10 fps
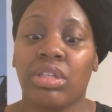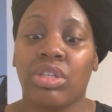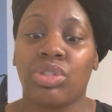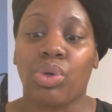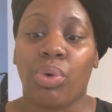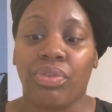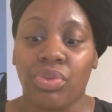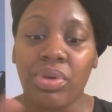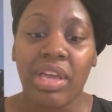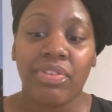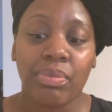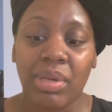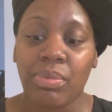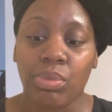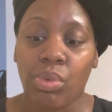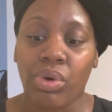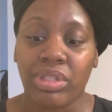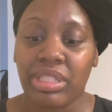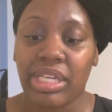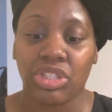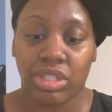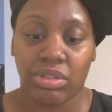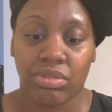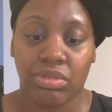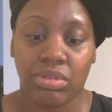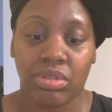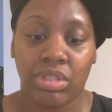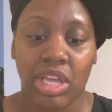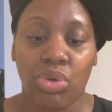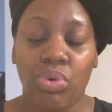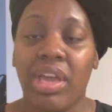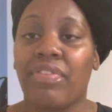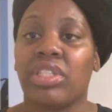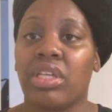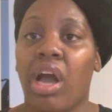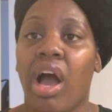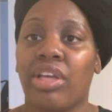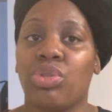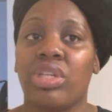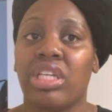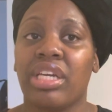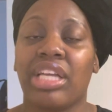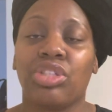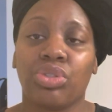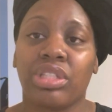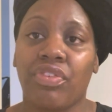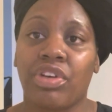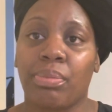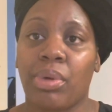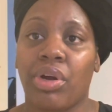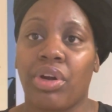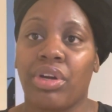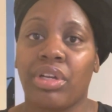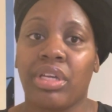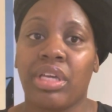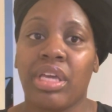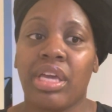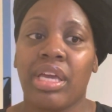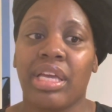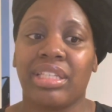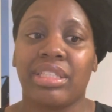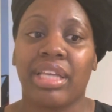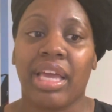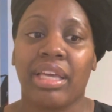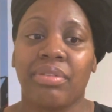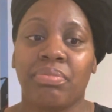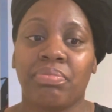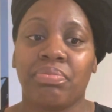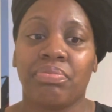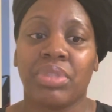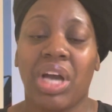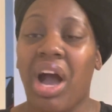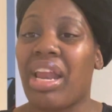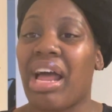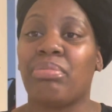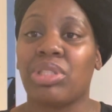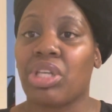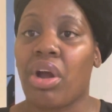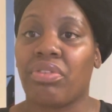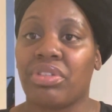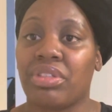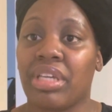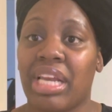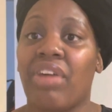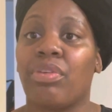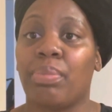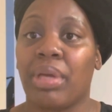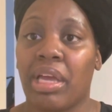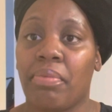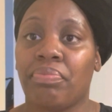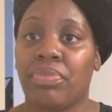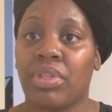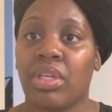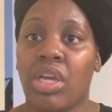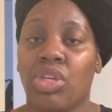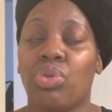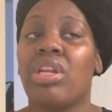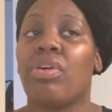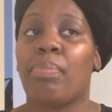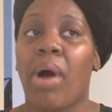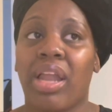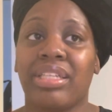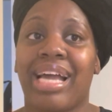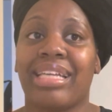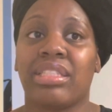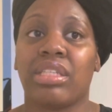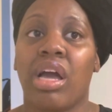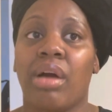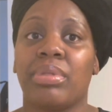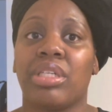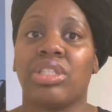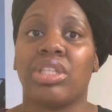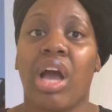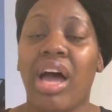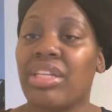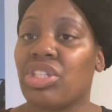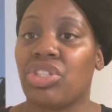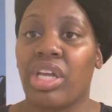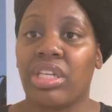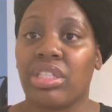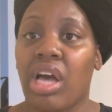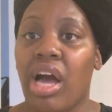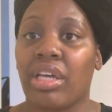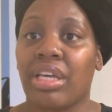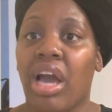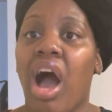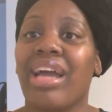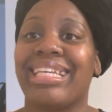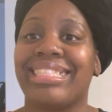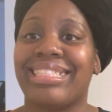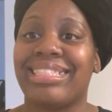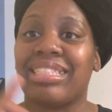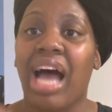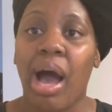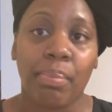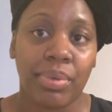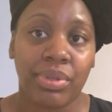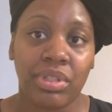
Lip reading: So if you giving people more attention than you giving to God, you need to look at yourself in the mirror and say, God, I'm sorry, and I repent. You need to apologize to God, because God is a jealous God. God can stop,